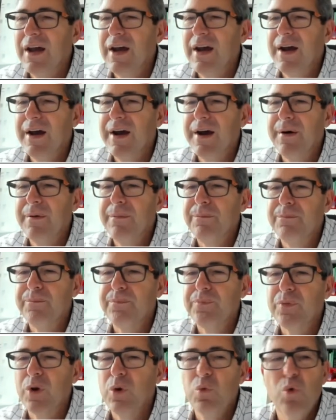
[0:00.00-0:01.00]

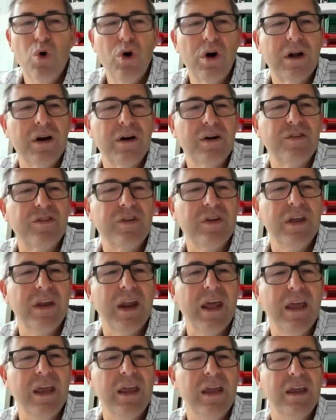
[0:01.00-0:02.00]
um, workers
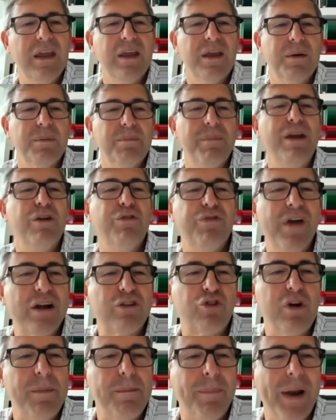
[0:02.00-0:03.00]
in a
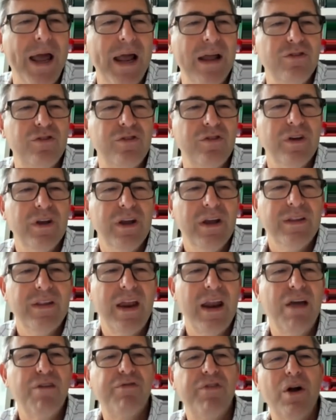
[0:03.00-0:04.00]
manufacturing plant
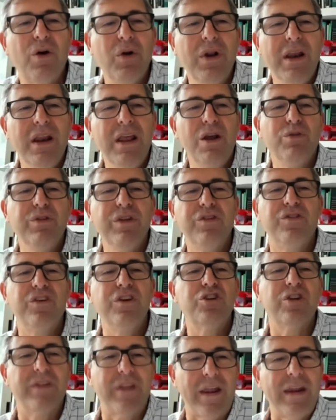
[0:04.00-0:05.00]
that have very little
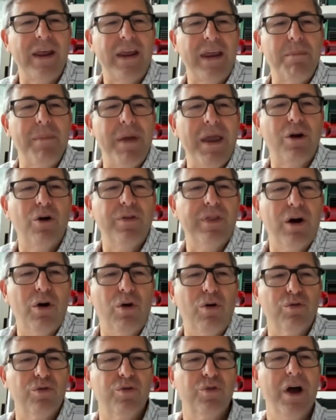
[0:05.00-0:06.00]
decision that they can make on
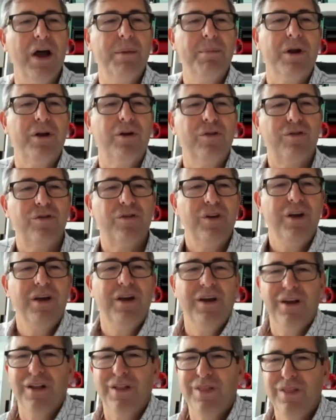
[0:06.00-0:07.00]
their own, right? Because
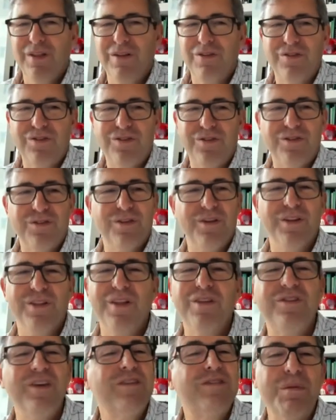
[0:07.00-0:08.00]
this,
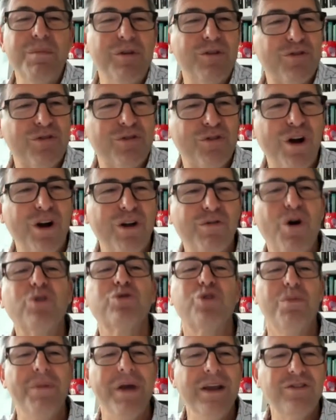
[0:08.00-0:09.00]
the system is sort of
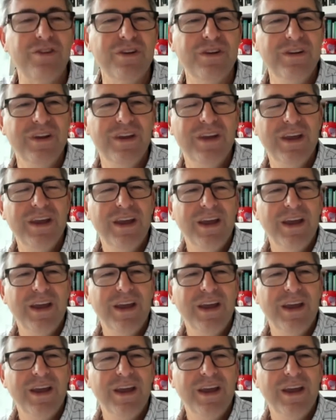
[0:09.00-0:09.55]
automated,